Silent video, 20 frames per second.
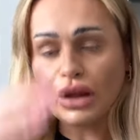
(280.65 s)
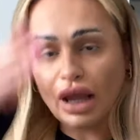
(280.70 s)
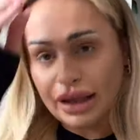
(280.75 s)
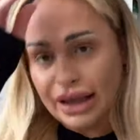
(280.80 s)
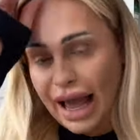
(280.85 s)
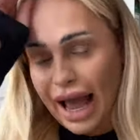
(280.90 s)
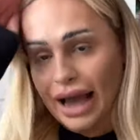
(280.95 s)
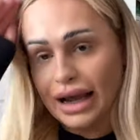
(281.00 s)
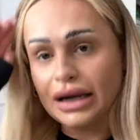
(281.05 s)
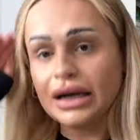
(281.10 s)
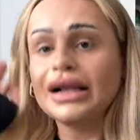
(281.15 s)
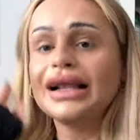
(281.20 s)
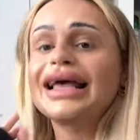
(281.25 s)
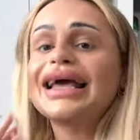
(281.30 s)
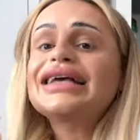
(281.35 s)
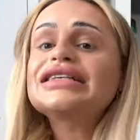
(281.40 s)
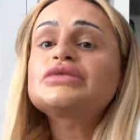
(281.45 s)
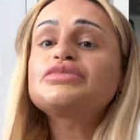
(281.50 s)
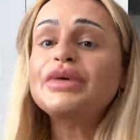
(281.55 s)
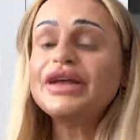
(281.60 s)
Yeah,
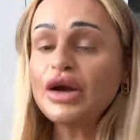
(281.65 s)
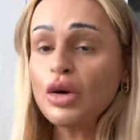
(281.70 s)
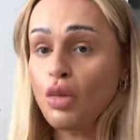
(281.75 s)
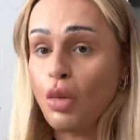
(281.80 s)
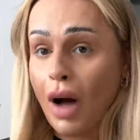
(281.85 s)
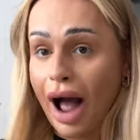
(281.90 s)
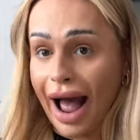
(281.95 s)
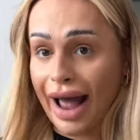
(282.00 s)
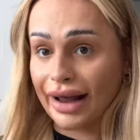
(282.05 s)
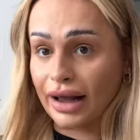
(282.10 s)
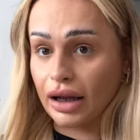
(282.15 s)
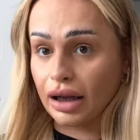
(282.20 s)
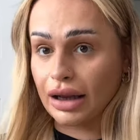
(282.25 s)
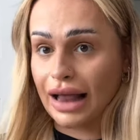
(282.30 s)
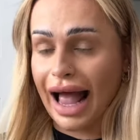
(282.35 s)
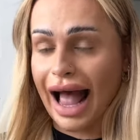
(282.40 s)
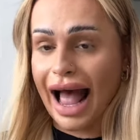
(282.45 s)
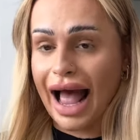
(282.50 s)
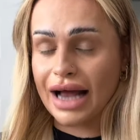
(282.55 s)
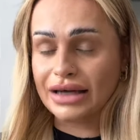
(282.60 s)
it's been a
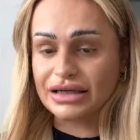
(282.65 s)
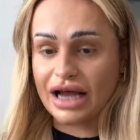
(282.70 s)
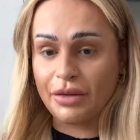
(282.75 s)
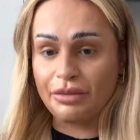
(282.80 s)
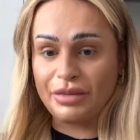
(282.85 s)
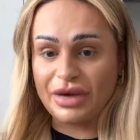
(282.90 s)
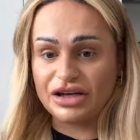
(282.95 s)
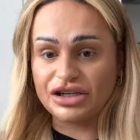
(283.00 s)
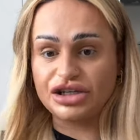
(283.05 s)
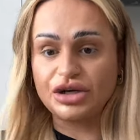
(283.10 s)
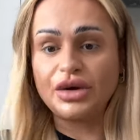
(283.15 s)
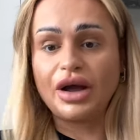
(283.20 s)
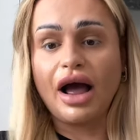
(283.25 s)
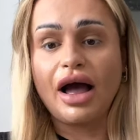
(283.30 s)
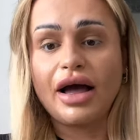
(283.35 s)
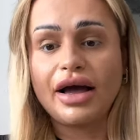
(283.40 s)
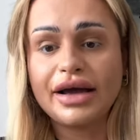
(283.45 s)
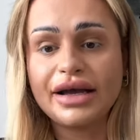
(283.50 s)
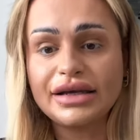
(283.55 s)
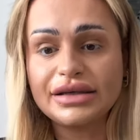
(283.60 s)
while and I miss you
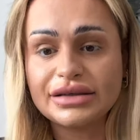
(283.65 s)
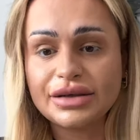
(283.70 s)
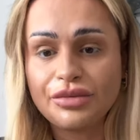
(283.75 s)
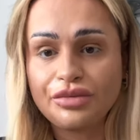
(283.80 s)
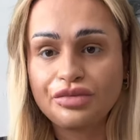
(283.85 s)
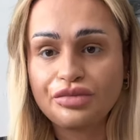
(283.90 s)
guys.